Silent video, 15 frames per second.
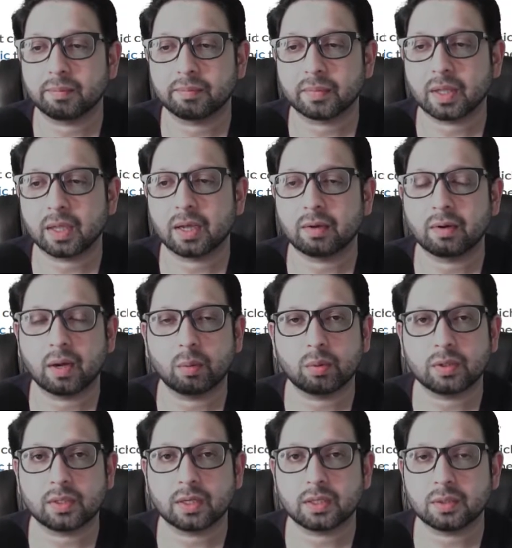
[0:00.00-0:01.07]
I will
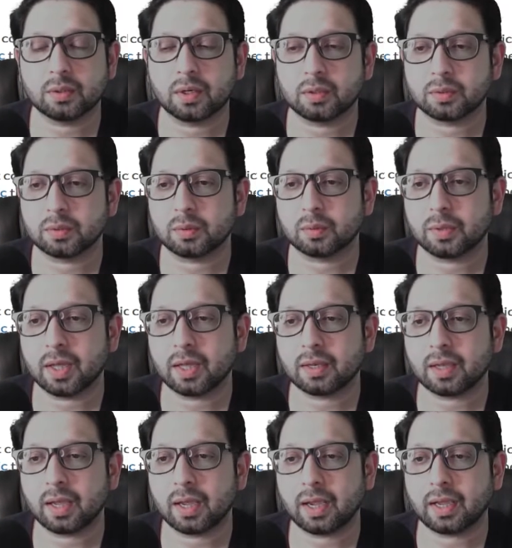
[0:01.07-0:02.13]
tell you how to do
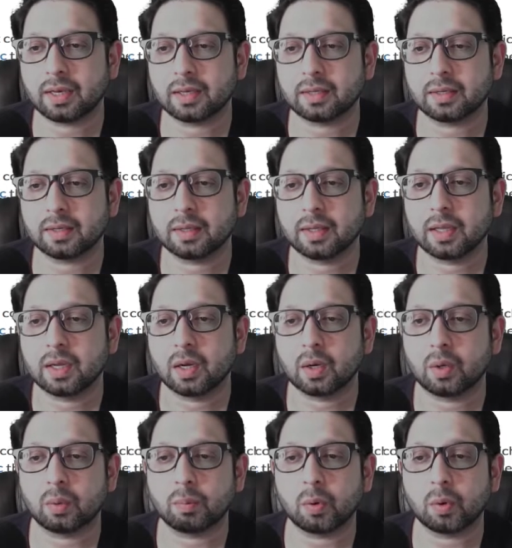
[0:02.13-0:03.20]
that. And
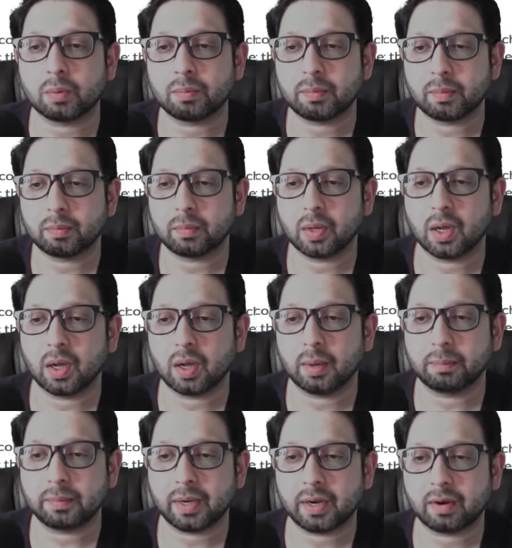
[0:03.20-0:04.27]
robot
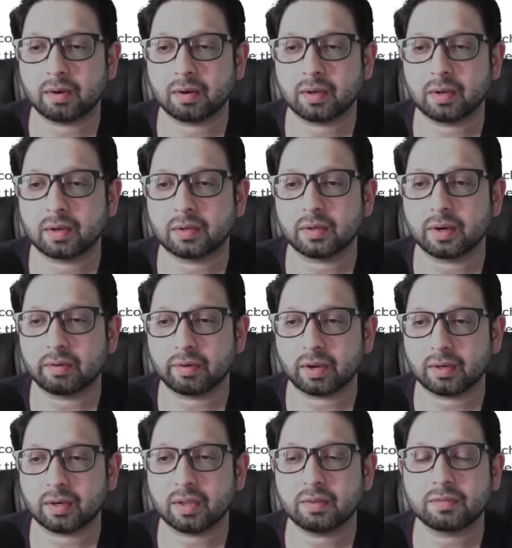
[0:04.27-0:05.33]
meta
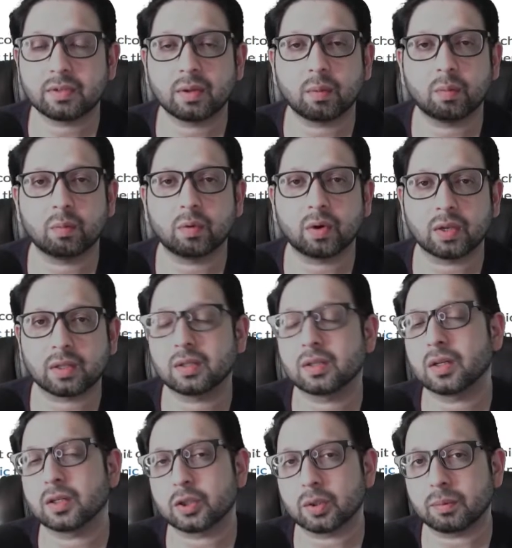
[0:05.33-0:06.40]
directives, what
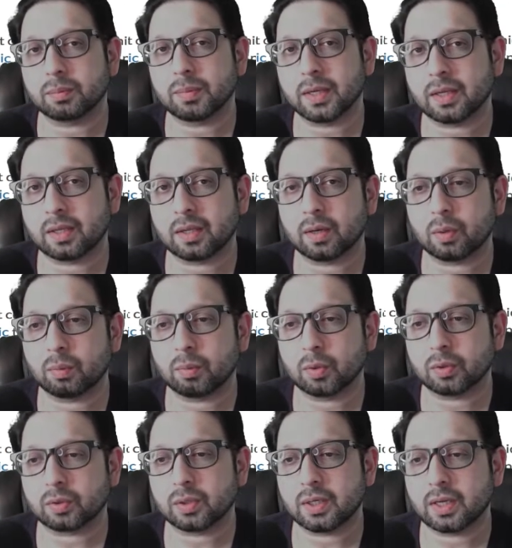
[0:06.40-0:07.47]
should be in the
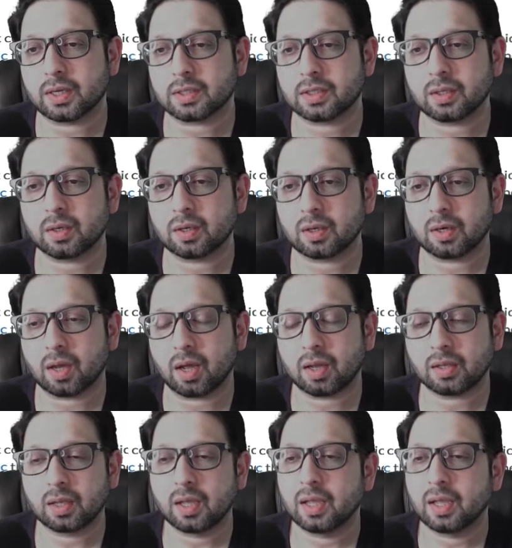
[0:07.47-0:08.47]
robot.txt or not.